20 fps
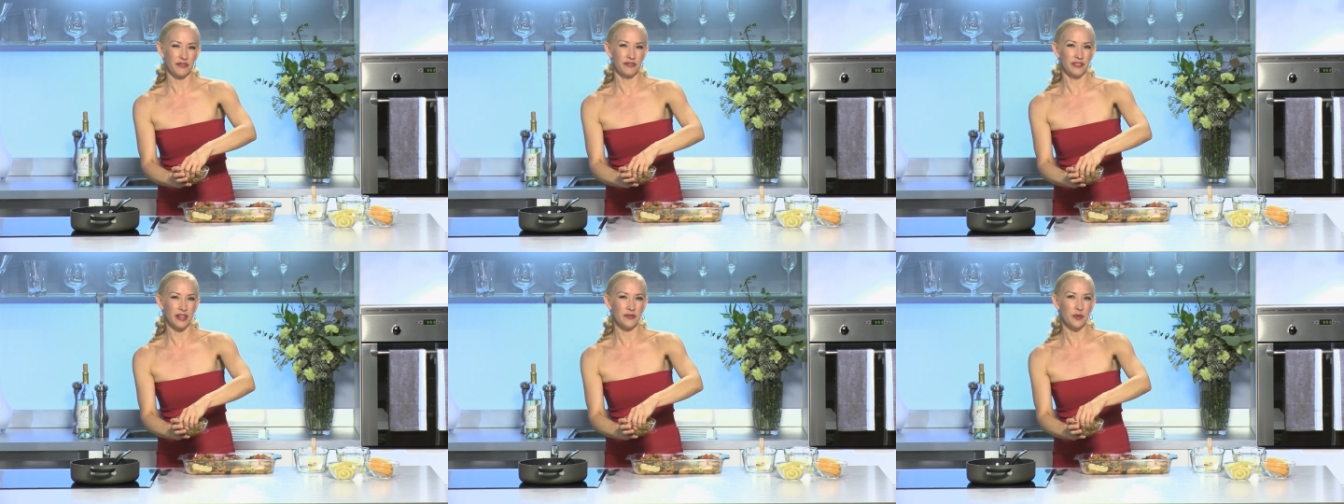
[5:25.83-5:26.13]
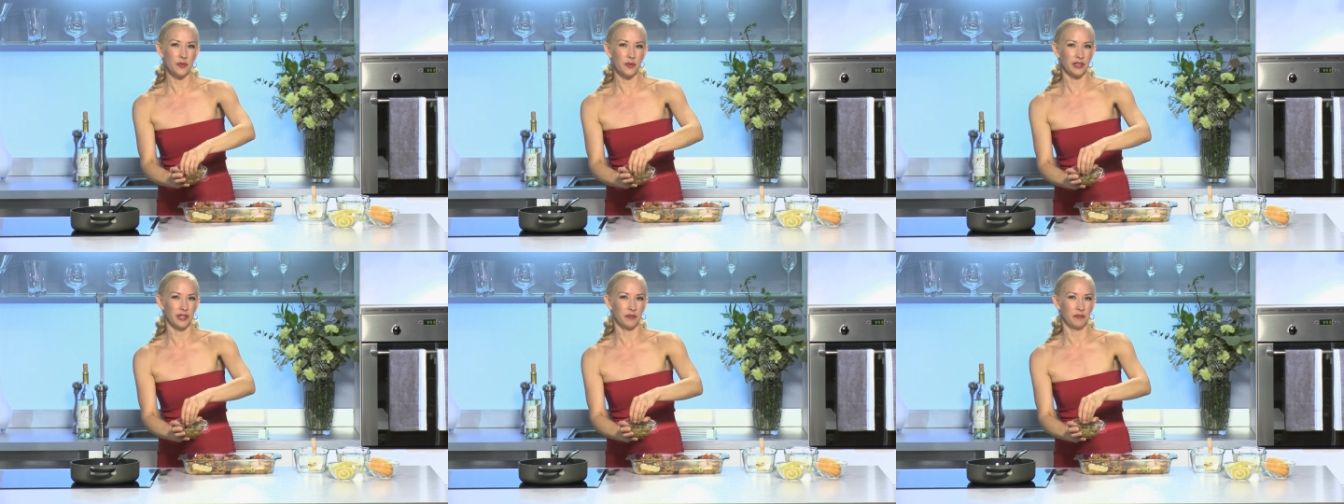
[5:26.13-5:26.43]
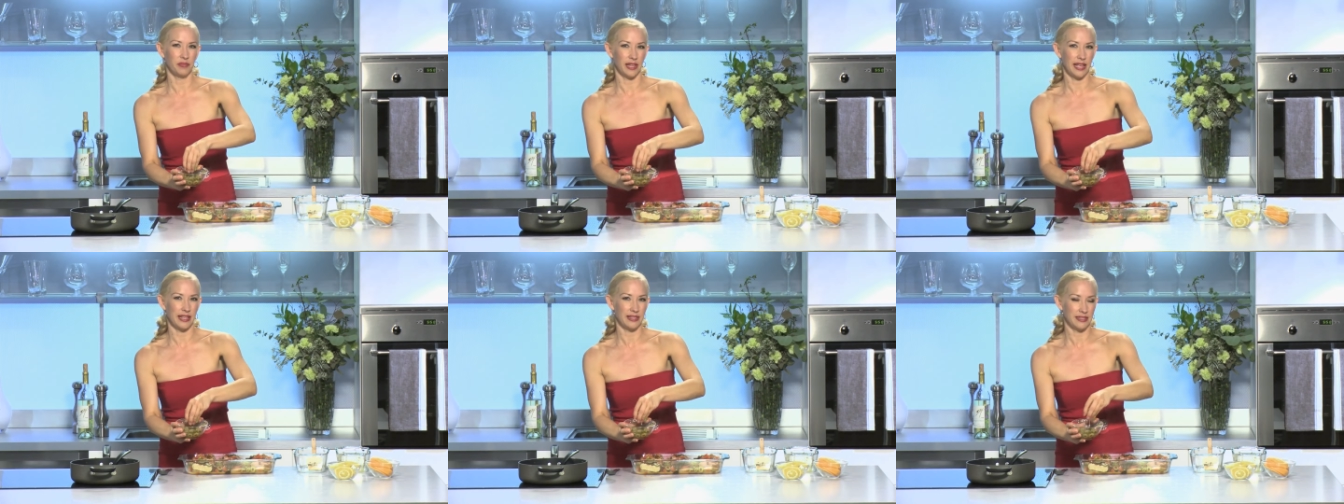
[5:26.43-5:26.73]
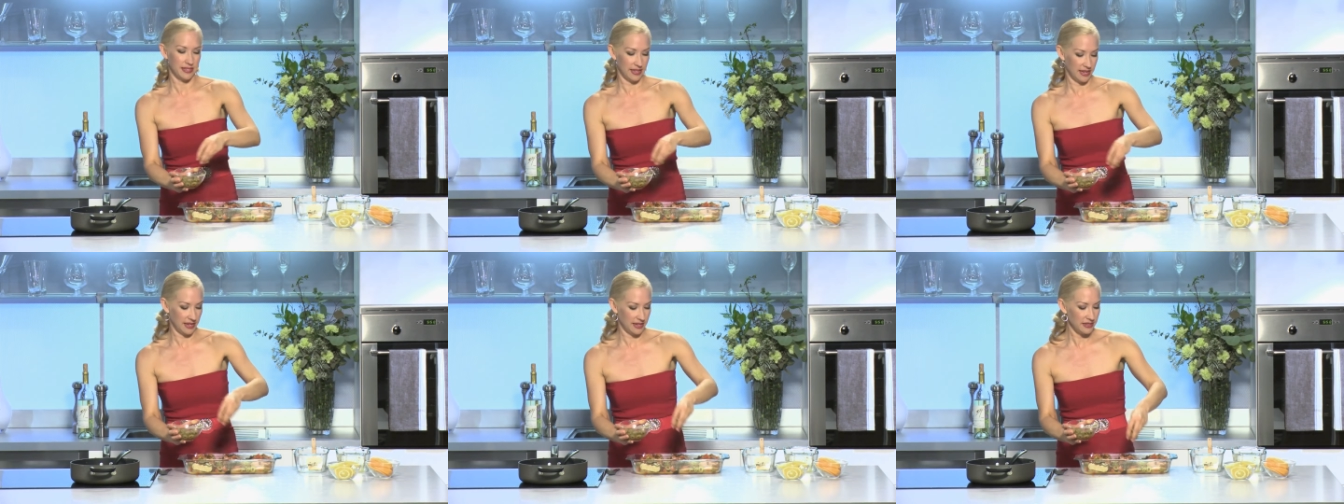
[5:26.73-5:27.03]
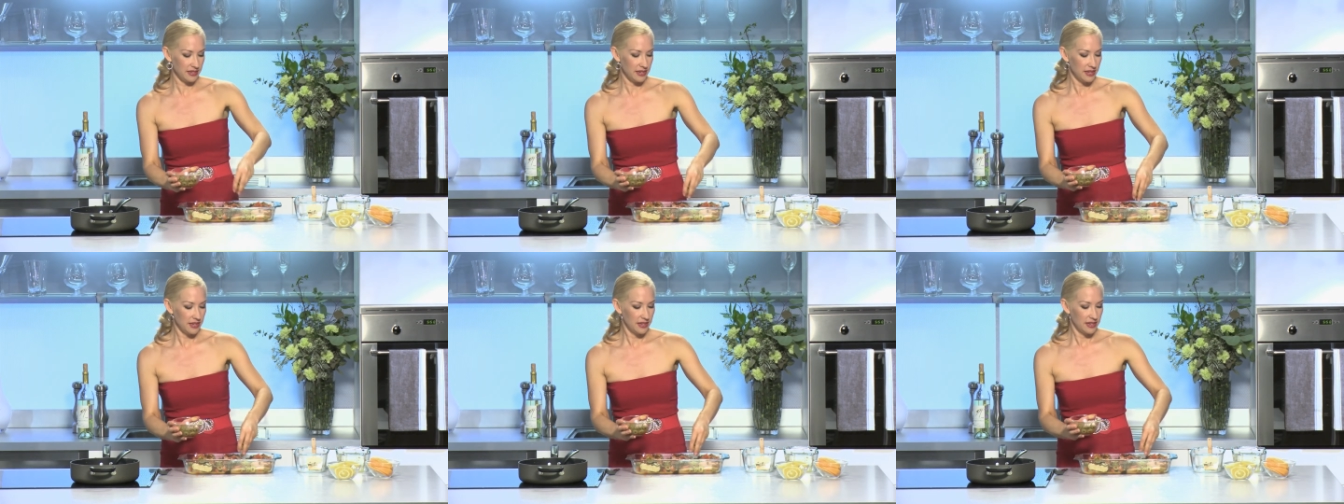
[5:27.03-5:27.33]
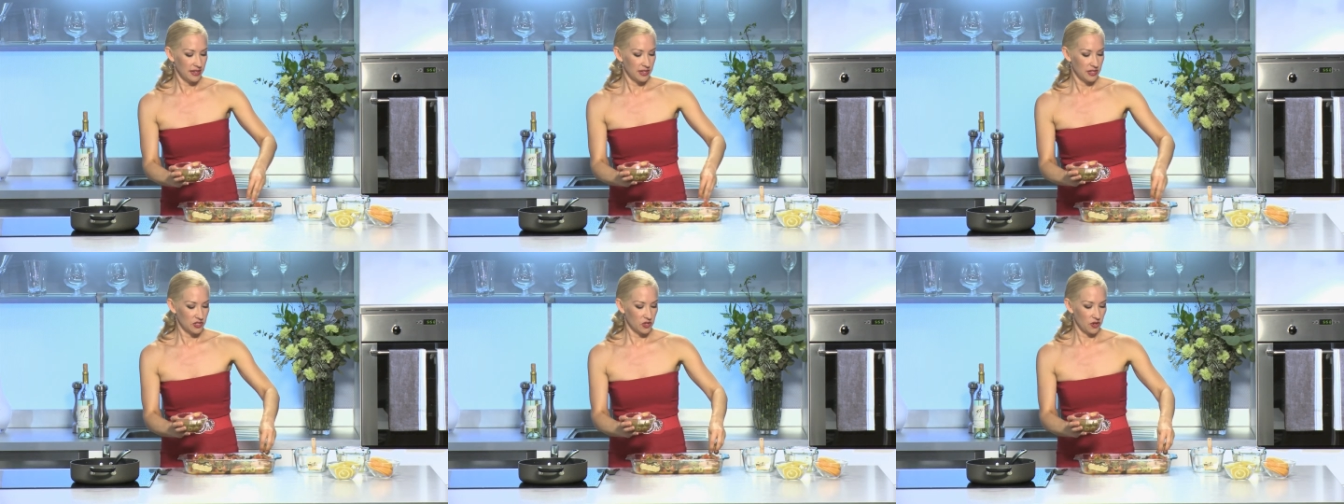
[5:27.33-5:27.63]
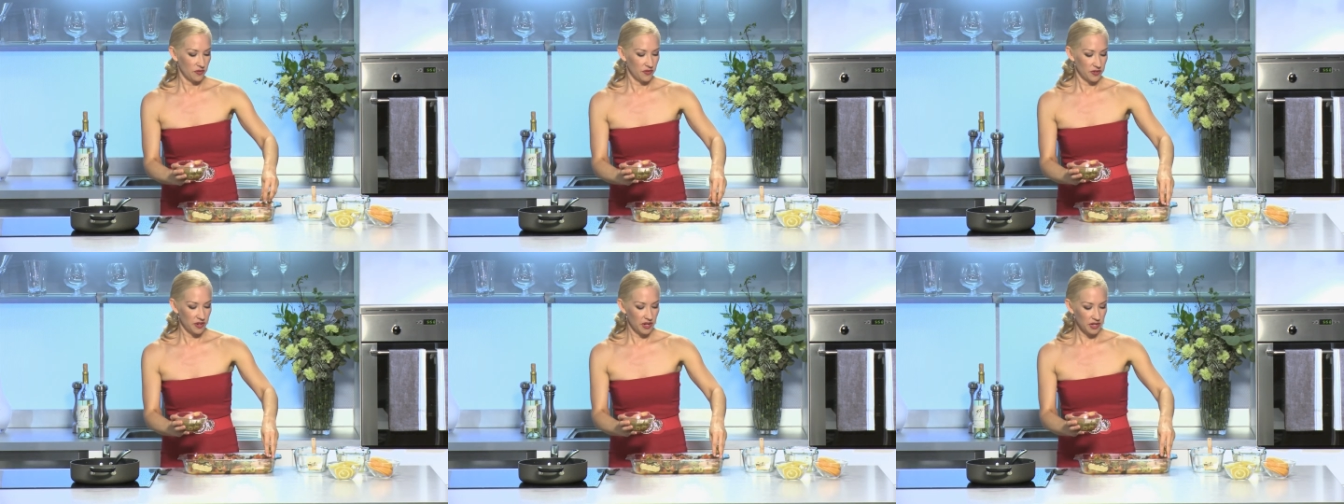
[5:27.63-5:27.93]
flavor really blends in. So
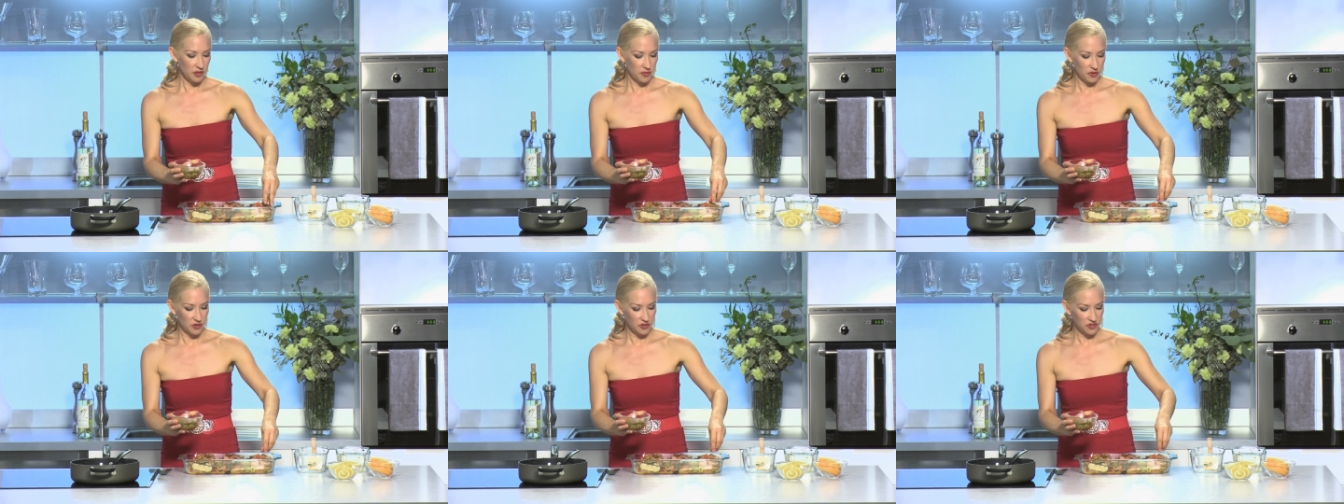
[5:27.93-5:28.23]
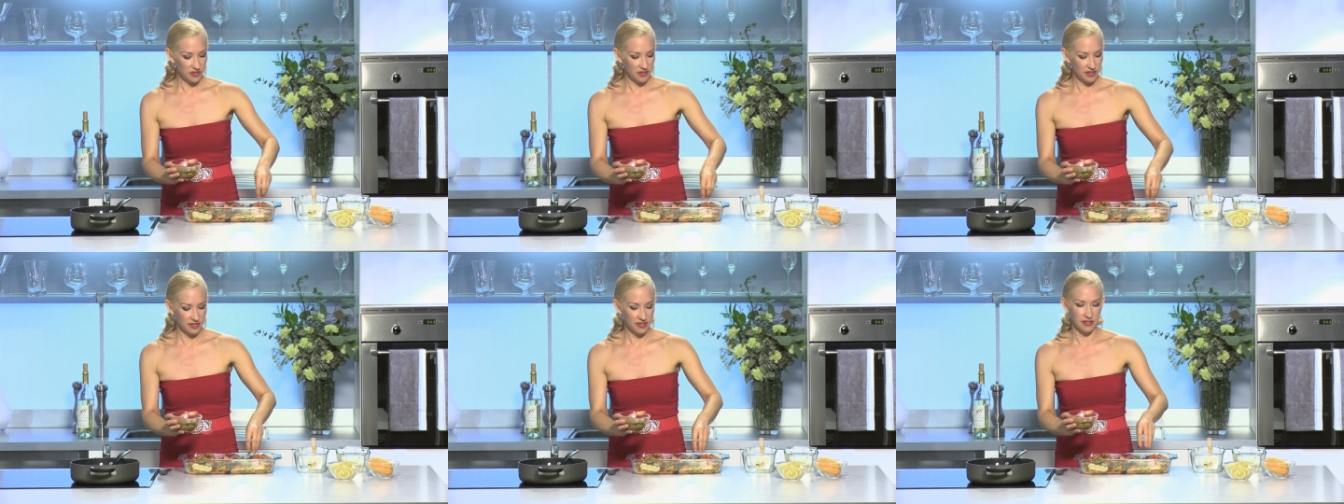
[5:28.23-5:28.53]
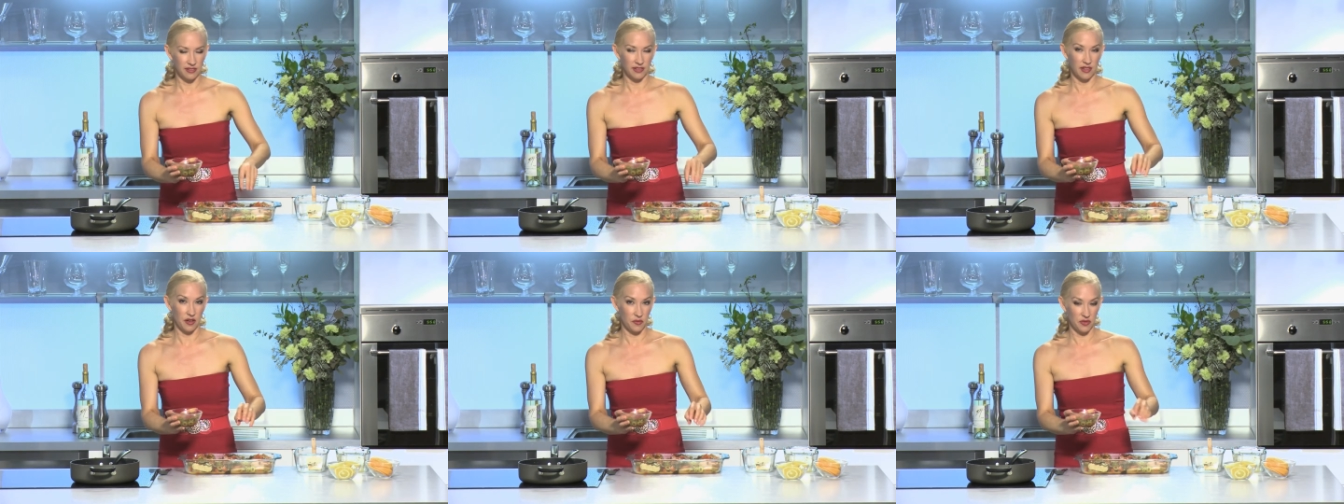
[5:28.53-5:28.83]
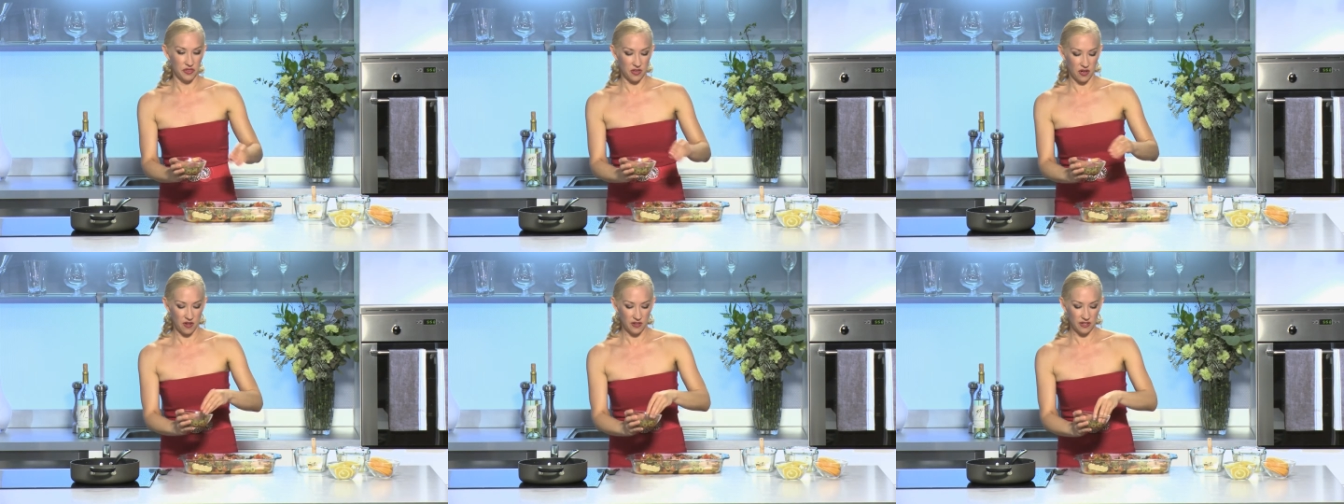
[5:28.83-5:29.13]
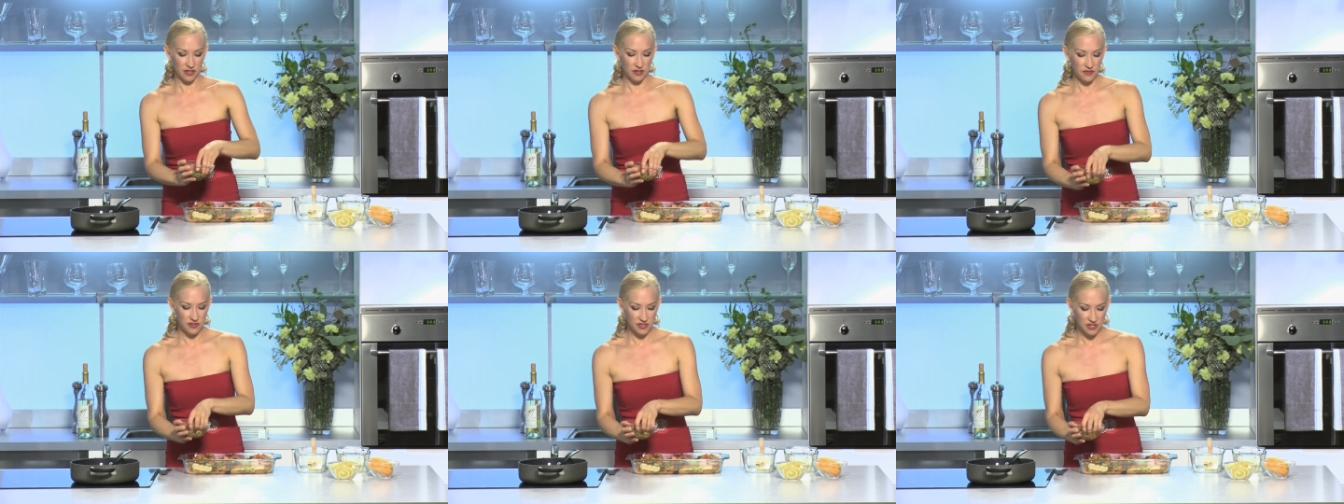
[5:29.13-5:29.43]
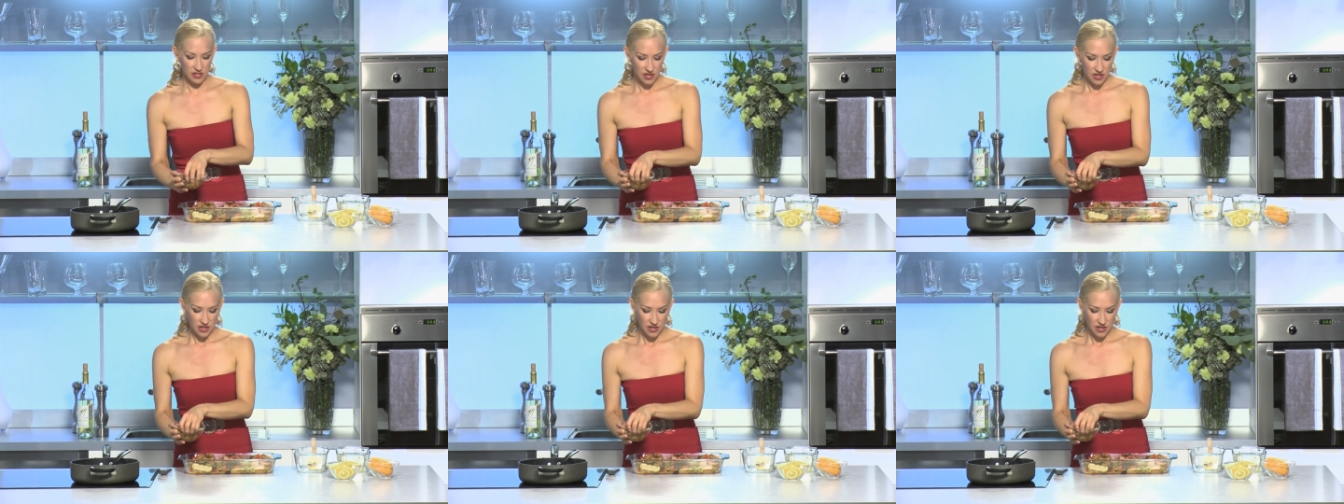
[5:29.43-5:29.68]
if you're not a person that's in love with olives,